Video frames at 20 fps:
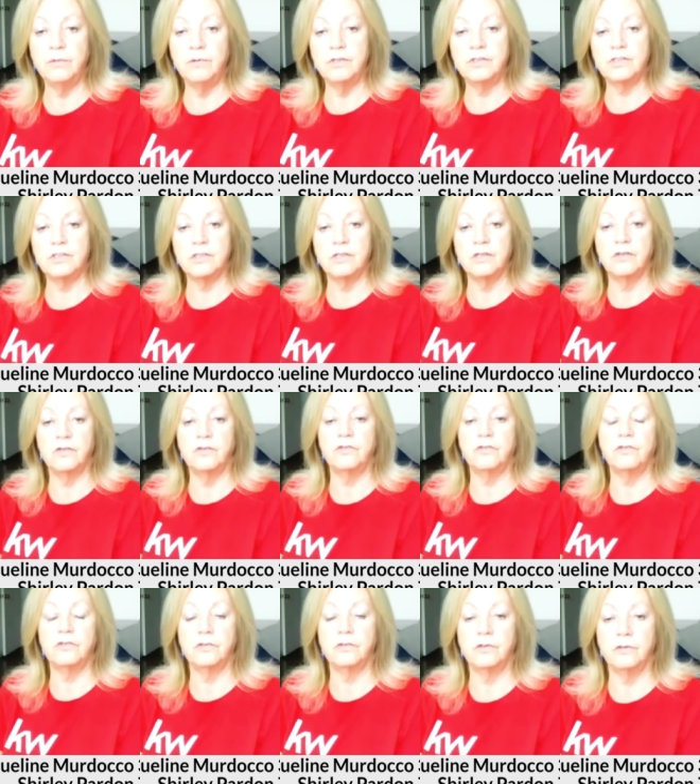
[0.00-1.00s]
which is
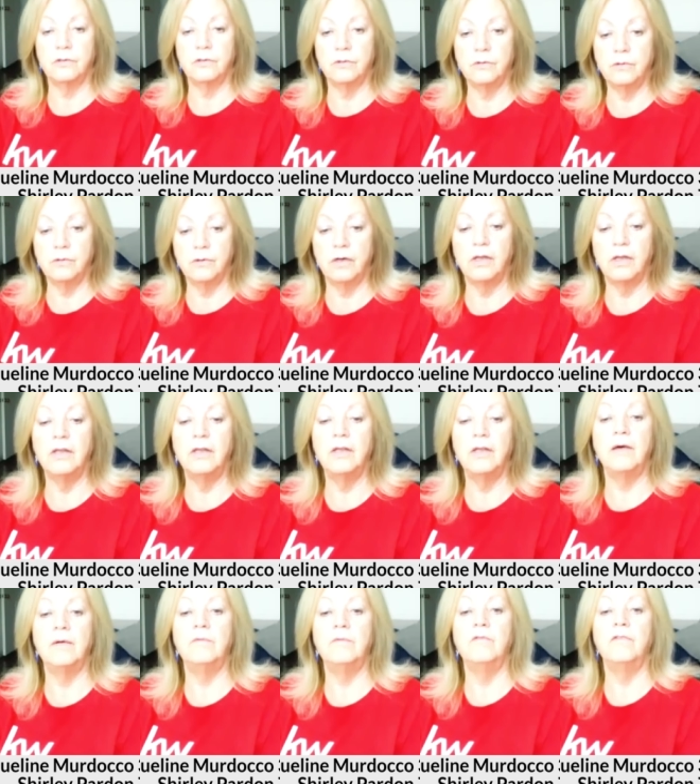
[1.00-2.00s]
to
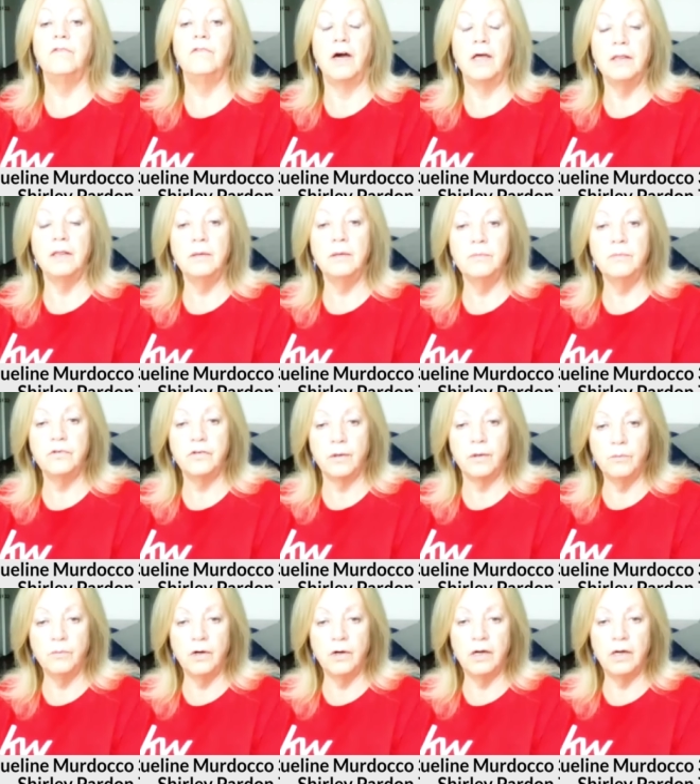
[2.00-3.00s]
them find them
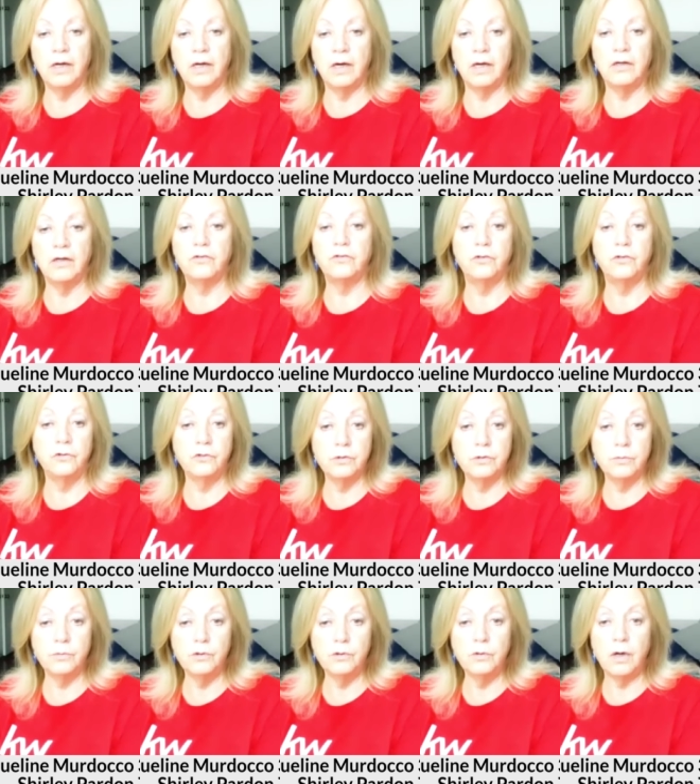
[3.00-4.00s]
somewhere
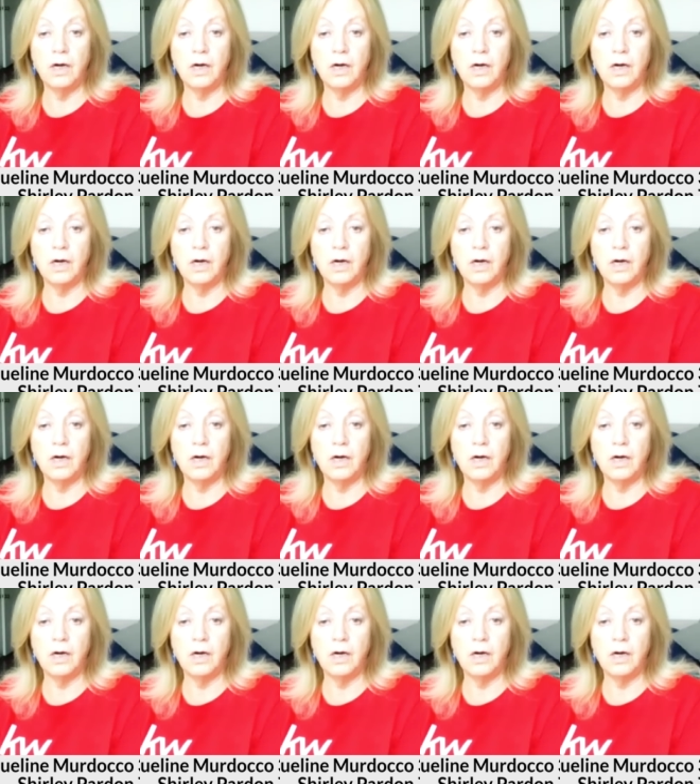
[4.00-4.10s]
suitable.